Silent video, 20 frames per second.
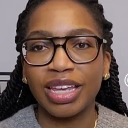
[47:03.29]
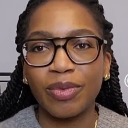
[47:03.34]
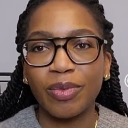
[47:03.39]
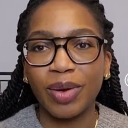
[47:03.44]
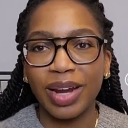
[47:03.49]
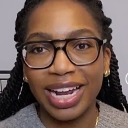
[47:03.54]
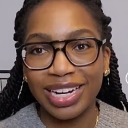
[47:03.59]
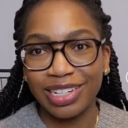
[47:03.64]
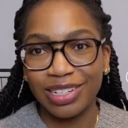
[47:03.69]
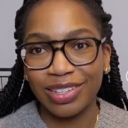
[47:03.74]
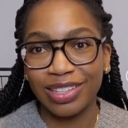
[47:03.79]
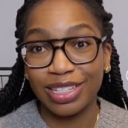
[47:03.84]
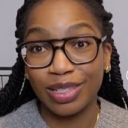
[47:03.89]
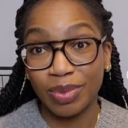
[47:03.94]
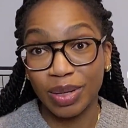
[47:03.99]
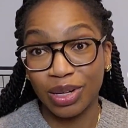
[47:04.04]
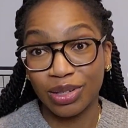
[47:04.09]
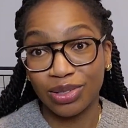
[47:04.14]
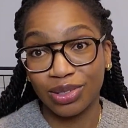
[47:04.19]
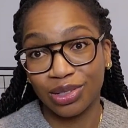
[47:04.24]
When I had to do the
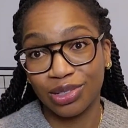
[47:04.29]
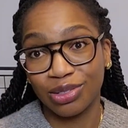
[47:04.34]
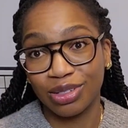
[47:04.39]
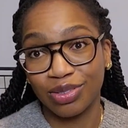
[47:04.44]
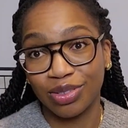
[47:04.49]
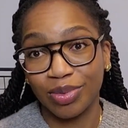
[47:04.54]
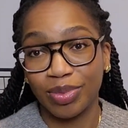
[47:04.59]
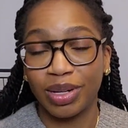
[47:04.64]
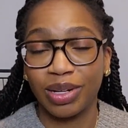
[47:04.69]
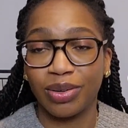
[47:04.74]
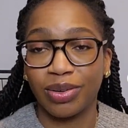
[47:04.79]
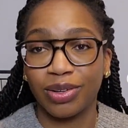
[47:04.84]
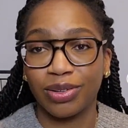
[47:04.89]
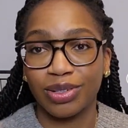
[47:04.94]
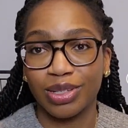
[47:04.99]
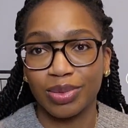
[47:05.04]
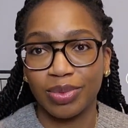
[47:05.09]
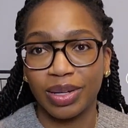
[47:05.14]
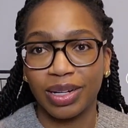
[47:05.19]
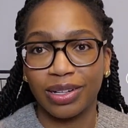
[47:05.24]
sweater surgery for my Noro
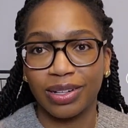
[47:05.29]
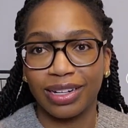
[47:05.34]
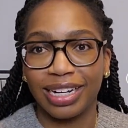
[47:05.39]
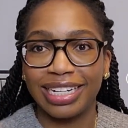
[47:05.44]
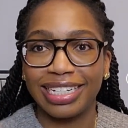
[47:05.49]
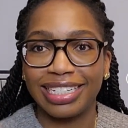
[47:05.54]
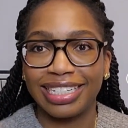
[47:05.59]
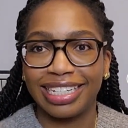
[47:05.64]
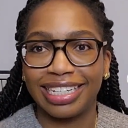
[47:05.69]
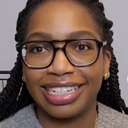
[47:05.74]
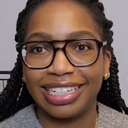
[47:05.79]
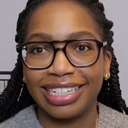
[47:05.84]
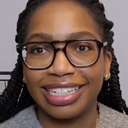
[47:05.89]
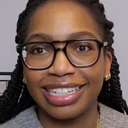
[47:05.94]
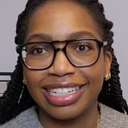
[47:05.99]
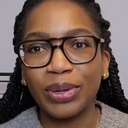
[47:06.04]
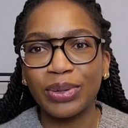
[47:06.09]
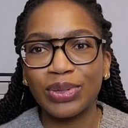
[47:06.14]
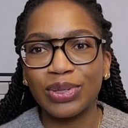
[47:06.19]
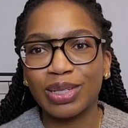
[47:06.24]
sweater, I did
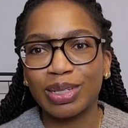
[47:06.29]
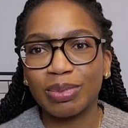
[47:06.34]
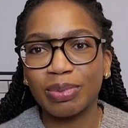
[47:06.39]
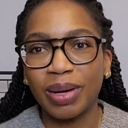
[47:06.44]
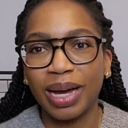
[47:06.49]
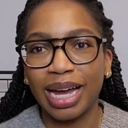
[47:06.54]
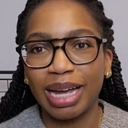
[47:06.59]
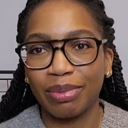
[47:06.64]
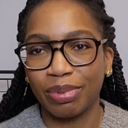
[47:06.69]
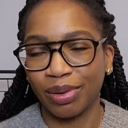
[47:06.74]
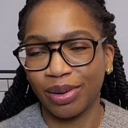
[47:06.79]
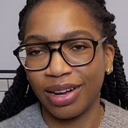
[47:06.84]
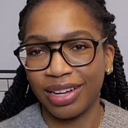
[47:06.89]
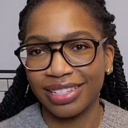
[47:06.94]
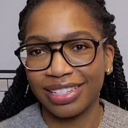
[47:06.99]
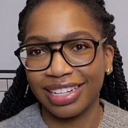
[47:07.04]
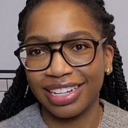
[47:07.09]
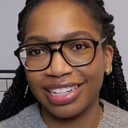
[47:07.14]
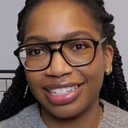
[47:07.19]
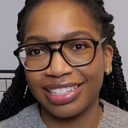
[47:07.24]
post my
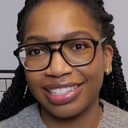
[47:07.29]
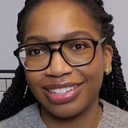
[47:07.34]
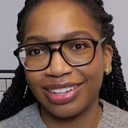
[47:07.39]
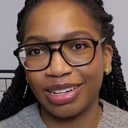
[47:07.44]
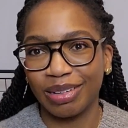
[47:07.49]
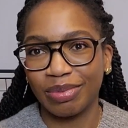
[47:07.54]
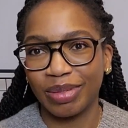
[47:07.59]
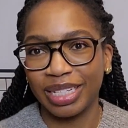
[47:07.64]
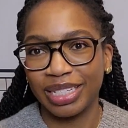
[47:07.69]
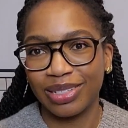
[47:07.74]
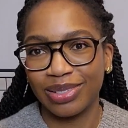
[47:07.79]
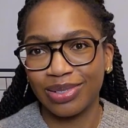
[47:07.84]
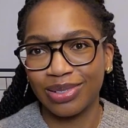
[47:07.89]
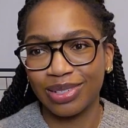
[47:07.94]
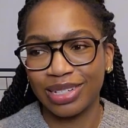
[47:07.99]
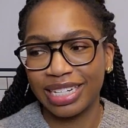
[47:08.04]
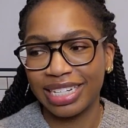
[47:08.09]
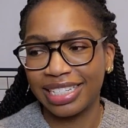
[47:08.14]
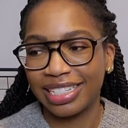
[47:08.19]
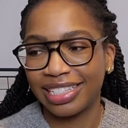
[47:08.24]
process on my
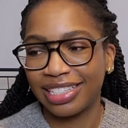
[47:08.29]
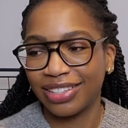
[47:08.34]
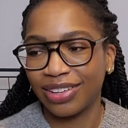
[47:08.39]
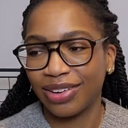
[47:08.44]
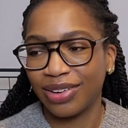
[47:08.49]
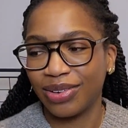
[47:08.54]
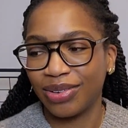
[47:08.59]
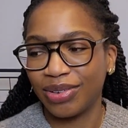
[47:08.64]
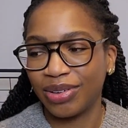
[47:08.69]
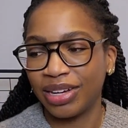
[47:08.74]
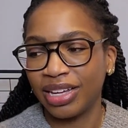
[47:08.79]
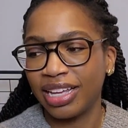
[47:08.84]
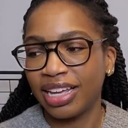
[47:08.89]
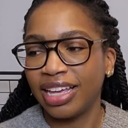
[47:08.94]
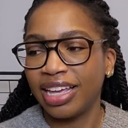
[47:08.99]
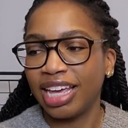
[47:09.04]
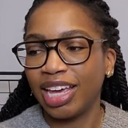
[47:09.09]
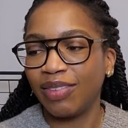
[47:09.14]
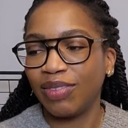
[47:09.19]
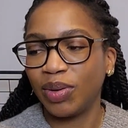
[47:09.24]
stories. So
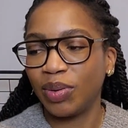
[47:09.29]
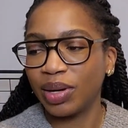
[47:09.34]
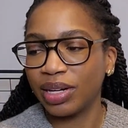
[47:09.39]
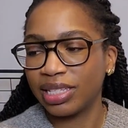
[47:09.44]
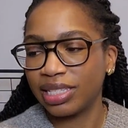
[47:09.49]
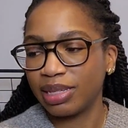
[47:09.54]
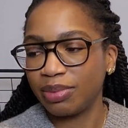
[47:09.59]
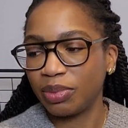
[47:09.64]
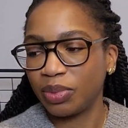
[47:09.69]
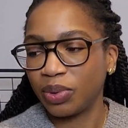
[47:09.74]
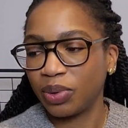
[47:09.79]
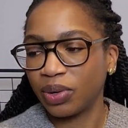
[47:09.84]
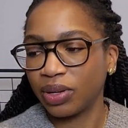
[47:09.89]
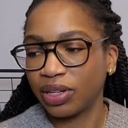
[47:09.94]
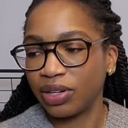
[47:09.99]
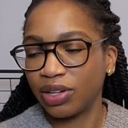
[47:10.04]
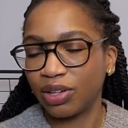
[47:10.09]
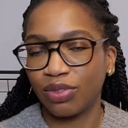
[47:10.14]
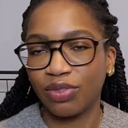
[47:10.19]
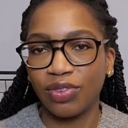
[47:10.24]
if you want to see more,
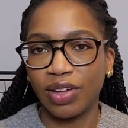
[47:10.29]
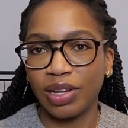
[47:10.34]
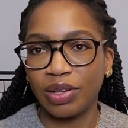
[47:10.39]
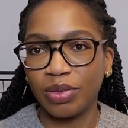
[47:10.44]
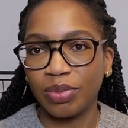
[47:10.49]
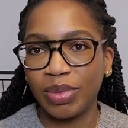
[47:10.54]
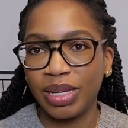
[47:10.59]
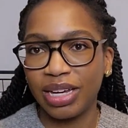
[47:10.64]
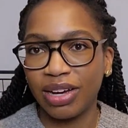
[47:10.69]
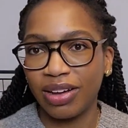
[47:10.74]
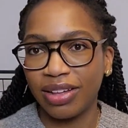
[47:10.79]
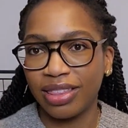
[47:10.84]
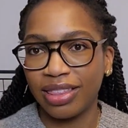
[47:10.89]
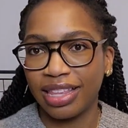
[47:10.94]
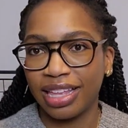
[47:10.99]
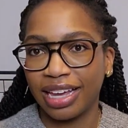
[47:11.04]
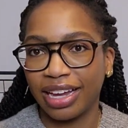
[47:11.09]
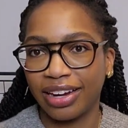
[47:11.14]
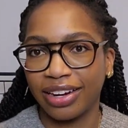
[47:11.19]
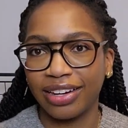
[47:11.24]
you can follow me on
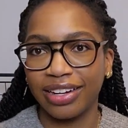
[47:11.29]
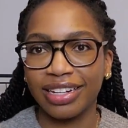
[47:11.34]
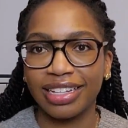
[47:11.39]
there.